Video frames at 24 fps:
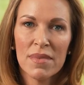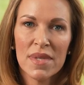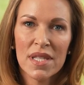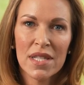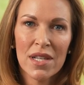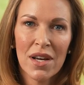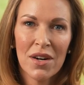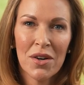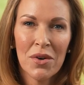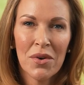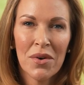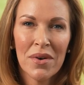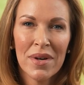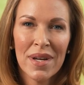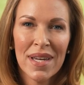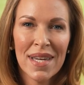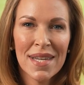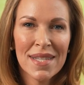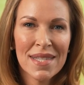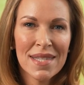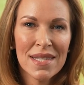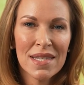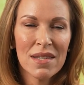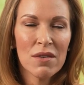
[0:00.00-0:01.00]
So
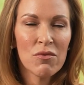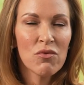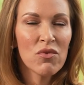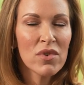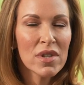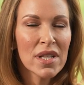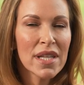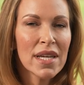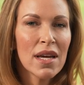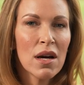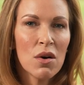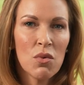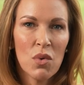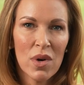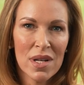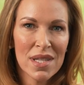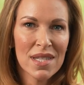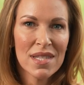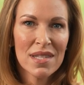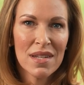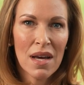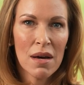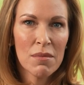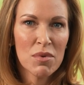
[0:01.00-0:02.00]
it's really a
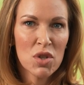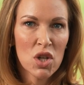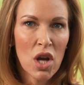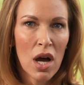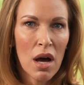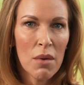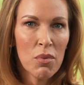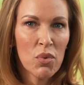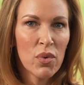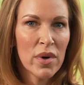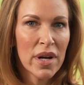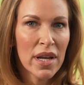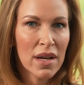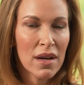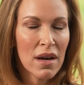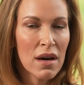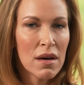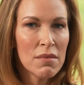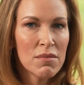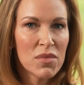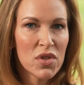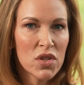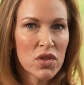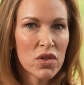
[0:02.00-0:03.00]
one-stop shop when it
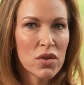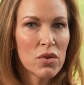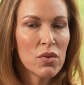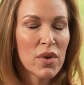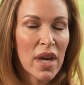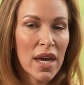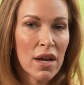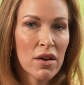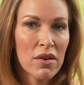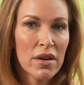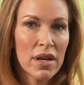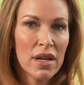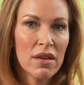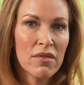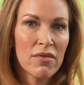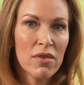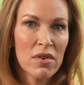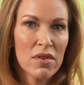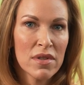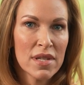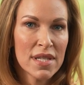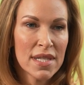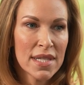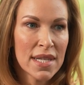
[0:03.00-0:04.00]
comes to caring
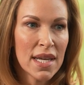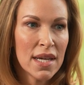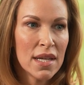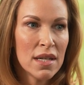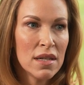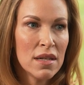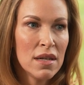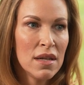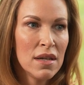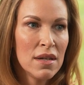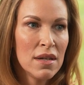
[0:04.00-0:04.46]
for the skin.